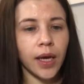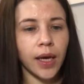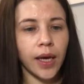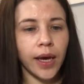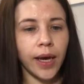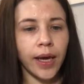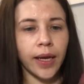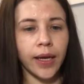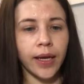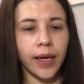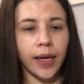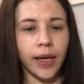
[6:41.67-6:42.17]

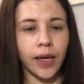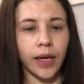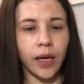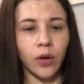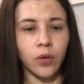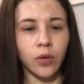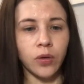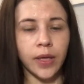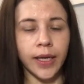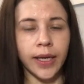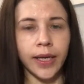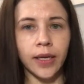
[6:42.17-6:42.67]
And again,
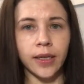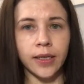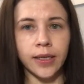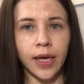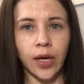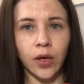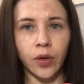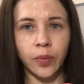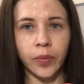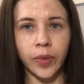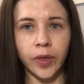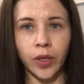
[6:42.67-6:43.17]
I'll link
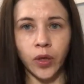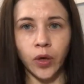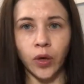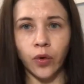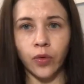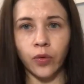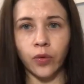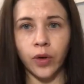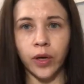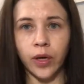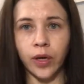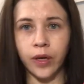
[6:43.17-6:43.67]
down
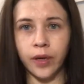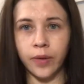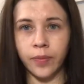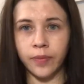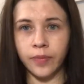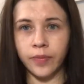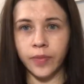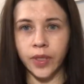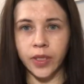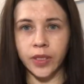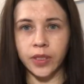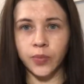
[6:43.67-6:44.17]
below
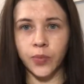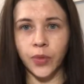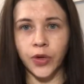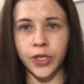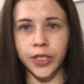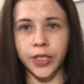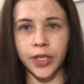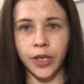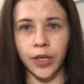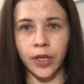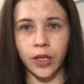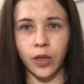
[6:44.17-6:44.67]
this
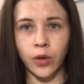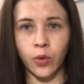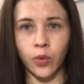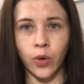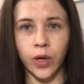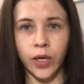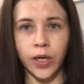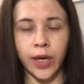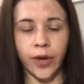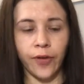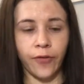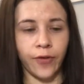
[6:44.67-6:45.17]
particular
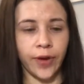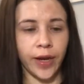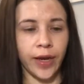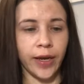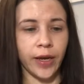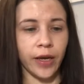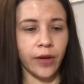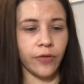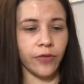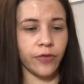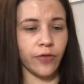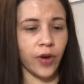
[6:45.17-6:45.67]
one if I
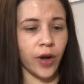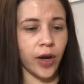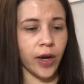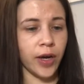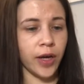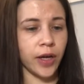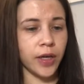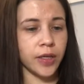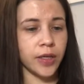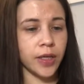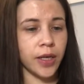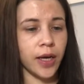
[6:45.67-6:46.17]
can
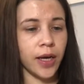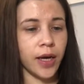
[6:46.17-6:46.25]
find.